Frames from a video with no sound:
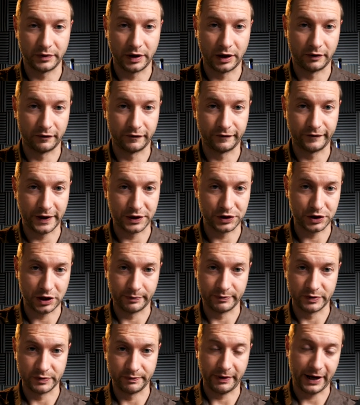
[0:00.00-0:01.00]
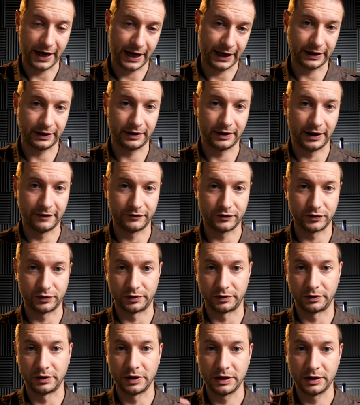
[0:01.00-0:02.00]
our fetch comes back
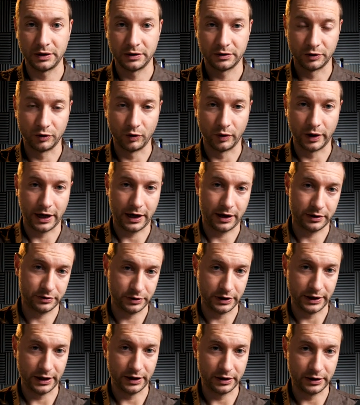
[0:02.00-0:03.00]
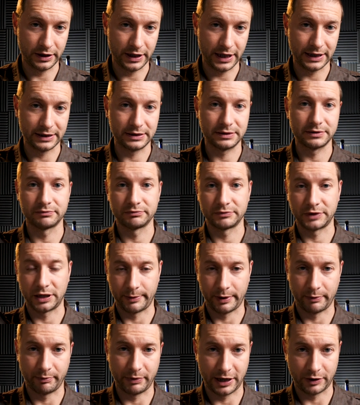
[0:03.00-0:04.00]
after going out to the internet,
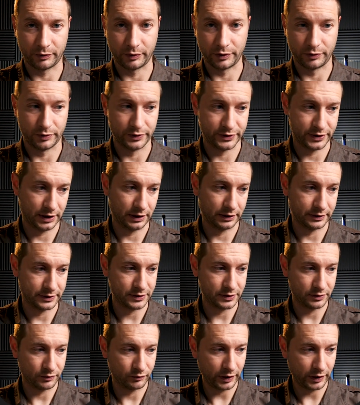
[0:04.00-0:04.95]
coming back with the results.